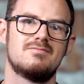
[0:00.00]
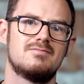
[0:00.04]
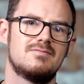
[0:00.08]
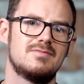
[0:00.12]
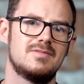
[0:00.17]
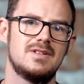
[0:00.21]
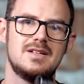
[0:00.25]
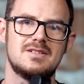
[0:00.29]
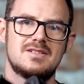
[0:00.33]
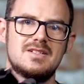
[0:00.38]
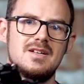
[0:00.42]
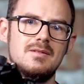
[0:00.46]

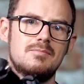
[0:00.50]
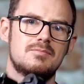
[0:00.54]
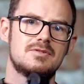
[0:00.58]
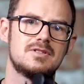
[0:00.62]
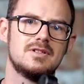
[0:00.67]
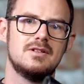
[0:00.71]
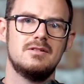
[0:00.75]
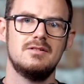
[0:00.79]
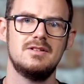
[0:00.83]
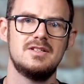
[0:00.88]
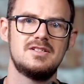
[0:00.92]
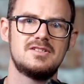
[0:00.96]
It's
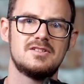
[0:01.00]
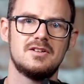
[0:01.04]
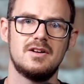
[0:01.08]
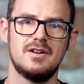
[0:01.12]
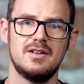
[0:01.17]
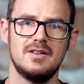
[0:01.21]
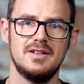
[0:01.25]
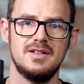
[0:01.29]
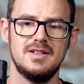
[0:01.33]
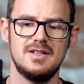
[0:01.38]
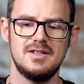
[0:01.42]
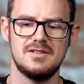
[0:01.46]
absolutely
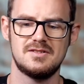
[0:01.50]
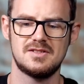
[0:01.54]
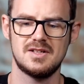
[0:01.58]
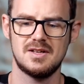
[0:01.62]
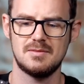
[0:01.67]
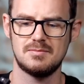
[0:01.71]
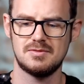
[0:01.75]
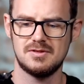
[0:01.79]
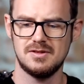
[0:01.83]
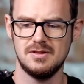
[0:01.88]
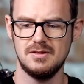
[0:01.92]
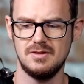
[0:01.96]
silent, it's
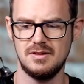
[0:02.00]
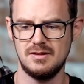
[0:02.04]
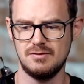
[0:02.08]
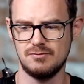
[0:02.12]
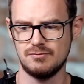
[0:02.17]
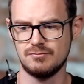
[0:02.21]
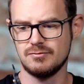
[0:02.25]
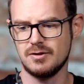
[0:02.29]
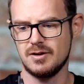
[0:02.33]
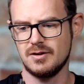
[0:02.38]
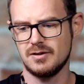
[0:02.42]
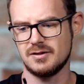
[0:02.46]
absolutely
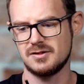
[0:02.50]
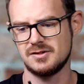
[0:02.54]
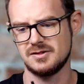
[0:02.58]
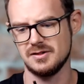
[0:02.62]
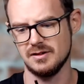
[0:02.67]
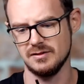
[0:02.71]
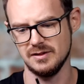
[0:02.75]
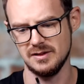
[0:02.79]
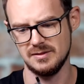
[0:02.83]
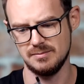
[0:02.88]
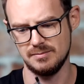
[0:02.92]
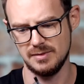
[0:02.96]
rock
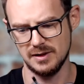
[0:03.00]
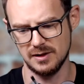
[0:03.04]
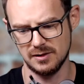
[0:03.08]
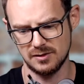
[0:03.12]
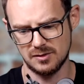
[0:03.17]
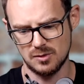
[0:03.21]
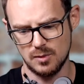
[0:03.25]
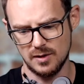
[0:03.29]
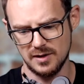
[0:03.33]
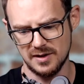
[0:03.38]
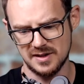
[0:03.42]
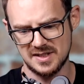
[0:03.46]
solid build
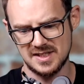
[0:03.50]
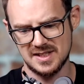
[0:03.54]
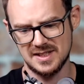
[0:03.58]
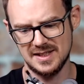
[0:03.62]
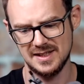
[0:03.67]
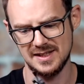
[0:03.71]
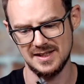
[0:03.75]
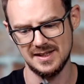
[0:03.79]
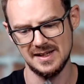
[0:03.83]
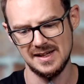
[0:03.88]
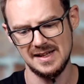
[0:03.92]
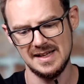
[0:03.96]

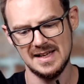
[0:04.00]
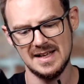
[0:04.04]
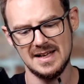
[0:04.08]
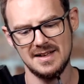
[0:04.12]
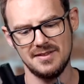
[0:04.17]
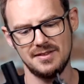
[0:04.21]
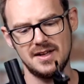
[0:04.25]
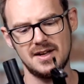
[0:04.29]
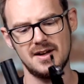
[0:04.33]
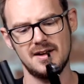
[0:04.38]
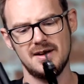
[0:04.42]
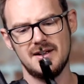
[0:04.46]
quality.
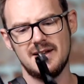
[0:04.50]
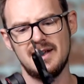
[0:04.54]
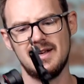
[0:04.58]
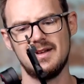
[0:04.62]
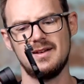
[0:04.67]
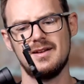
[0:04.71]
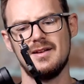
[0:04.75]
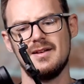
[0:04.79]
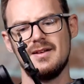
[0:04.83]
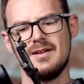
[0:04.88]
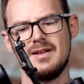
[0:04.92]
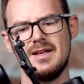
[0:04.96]

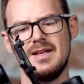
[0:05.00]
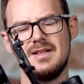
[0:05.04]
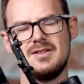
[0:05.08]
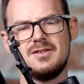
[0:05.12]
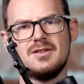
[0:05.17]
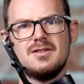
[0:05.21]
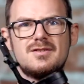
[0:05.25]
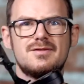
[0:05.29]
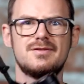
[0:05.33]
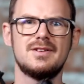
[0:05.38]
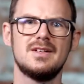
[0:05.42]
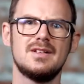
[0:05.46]
It
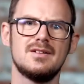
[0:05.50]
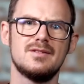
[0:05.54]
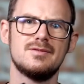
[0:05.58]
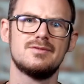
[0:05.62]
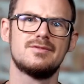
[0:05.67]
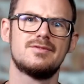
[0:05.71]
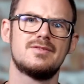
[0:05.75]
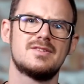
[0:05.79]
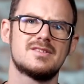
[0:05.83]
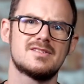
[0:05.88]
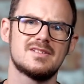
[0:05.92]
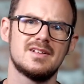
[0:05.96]
does feel
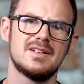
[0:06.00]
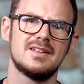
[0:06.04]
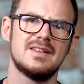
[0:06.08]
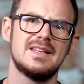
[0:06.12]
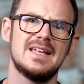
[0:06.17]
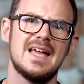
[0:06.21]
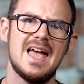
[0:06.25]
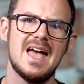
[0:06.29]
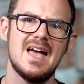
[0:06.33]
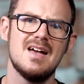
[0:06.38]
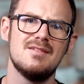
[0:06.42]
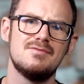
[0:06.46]
slightly
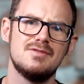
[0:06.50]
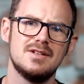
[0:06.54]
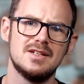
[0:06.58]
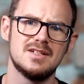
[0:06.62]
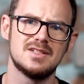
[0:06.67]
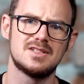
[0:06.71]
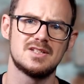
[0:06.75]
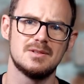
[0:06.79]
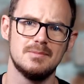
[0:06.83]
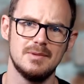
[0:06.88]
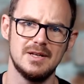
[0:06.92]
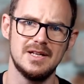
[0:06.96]
heavier
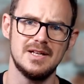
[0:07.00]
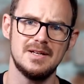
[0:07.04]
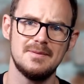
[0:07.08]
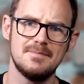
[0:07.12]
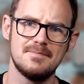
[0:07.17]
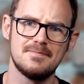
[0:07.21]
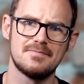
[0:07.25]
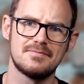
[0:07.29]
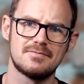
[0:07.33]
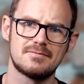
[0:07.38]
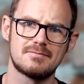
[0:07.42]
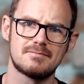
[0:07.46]
to me.
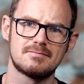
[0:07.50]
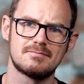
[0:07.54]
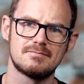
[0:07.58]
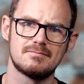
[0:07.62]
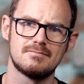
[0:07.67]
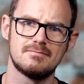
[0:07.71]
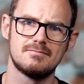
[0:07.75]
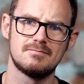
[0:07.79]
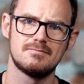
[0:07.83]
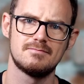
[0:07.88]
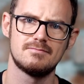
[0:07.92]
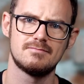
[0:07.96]

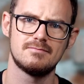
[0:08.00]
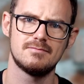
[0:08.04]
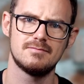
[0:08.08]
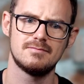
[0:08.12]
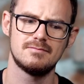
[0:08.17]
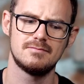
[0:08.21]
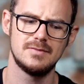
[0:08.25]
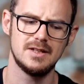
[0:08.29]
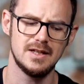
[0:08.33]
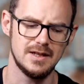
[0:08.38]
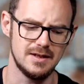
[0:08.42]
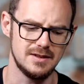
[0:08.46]

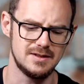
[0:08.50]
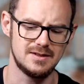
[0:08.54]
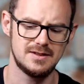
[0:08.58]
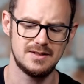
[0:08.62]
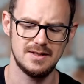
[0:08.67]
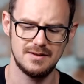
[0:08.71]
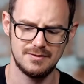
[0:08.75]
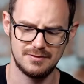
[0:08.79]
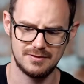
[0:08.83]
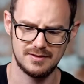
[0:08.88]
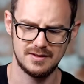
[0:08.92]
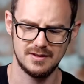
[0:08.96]
Yeah,
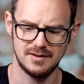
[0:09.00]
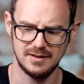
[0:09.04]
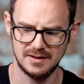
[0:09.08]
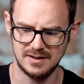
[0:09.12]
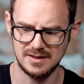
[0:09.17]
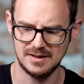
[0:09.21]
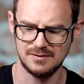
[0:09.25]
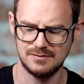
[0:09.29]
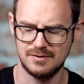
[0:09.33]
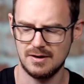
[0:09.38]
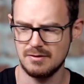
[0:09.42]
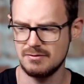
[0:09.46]
definitely
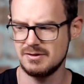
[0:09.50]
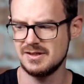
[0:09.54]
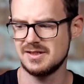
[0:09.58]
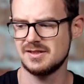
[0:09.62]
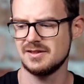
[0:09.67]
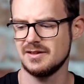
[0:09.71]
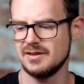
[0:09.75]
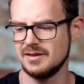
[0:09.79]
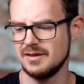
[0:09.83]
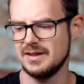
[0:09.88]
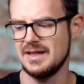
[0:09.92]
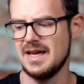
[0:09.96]
is very
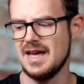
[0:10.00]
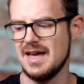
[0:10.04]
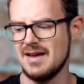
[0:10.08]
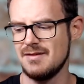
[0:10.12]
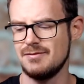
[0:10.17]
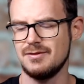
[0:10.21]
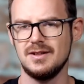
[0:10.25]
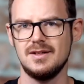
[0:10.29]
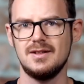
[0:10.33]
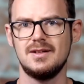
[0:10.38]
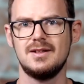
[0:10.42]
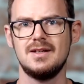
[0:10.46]
slightly
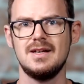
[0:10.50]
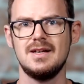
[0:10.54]
heavier